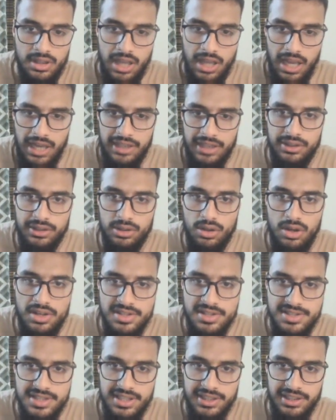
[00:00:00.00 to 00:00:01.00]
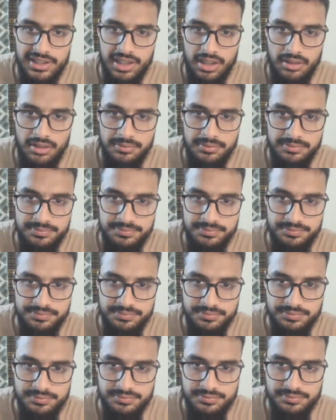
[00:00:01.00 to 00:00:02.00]
and cos theta
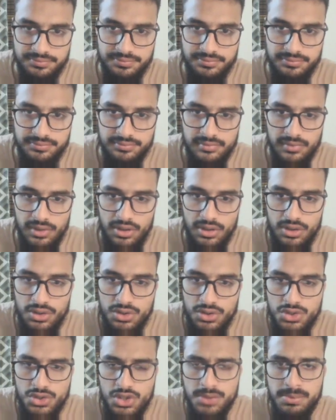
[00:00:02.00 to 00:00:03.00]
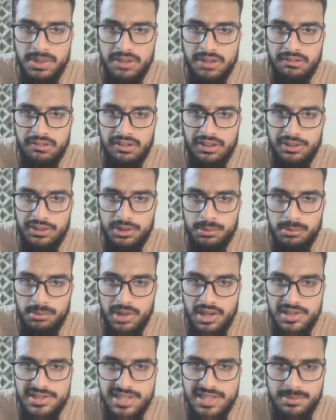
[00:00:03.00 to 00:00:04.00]
should be equivalent to
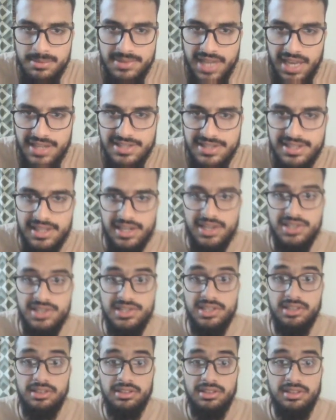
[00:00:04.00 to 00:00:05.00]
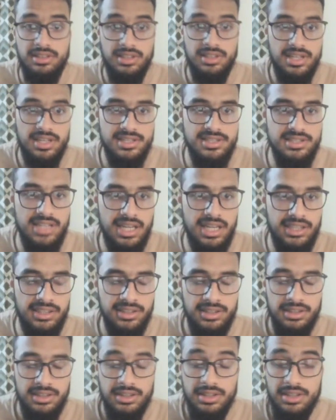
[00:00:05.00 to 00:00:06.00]
mass times acceleration, isn't that?
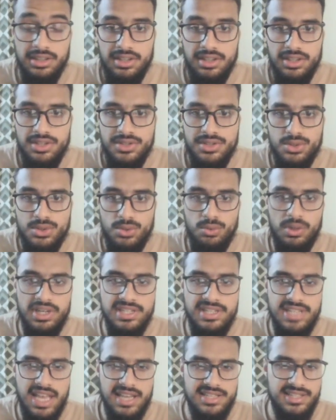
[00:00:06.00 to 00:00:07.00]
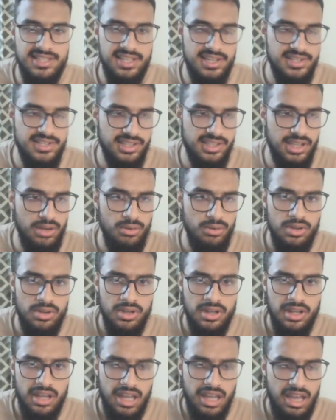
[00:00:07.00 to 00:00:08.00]
So what is acceleration now?
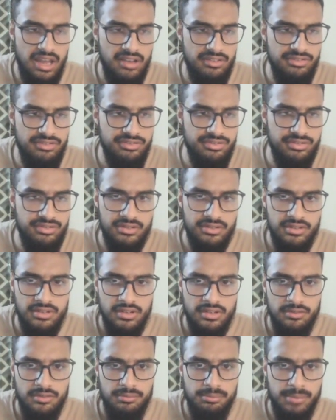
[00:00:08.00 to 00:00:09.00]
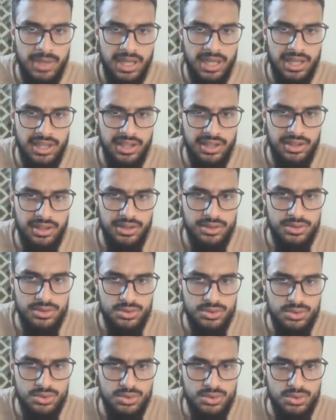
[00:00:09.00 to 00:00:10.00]
F by
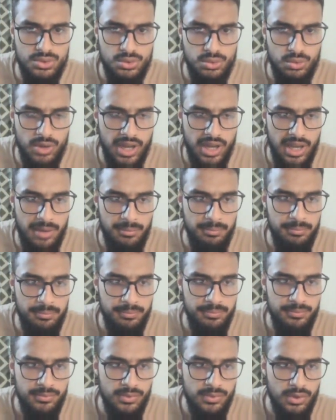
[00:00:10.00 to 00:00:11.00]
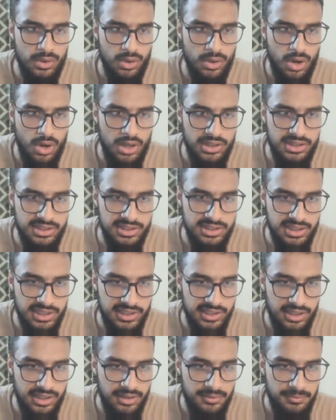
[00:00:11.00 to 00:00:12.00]
2m cot
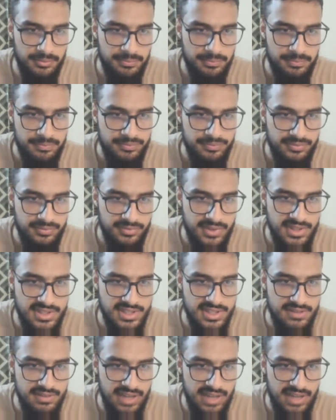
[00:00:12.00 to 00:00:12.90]
theta. This is our